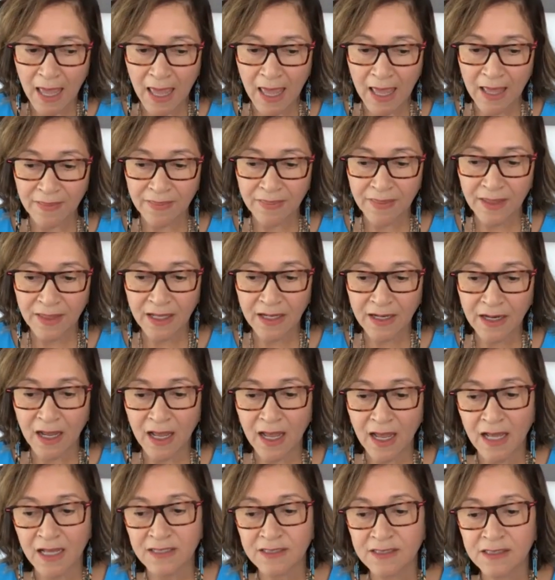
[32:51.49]
And then
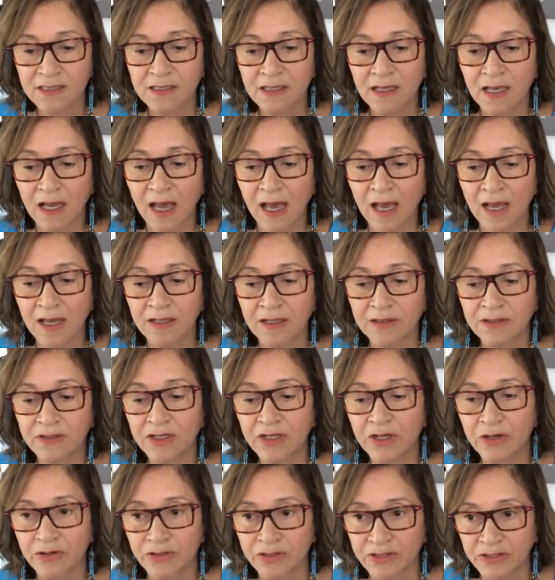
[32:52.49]
as I,
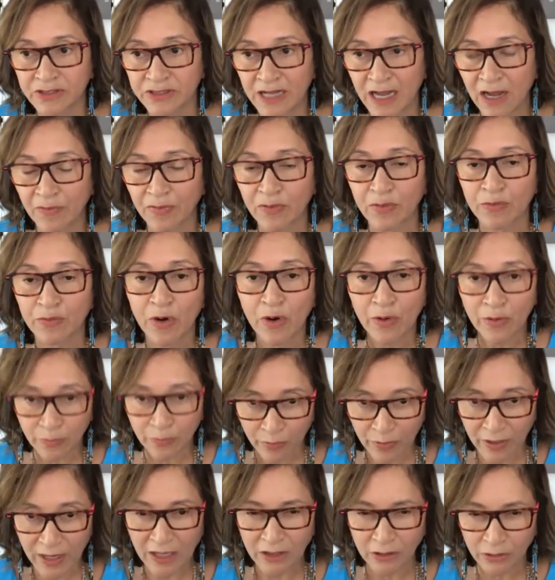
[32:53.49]
years down the road,
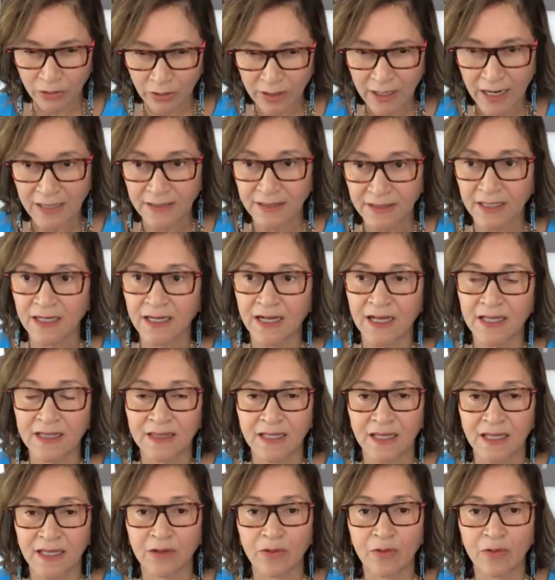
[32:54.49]
when I look at that, I
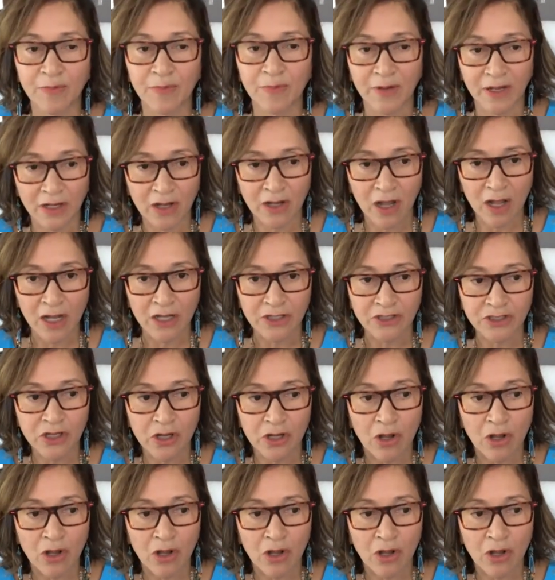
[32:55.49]
think, oh my gosh,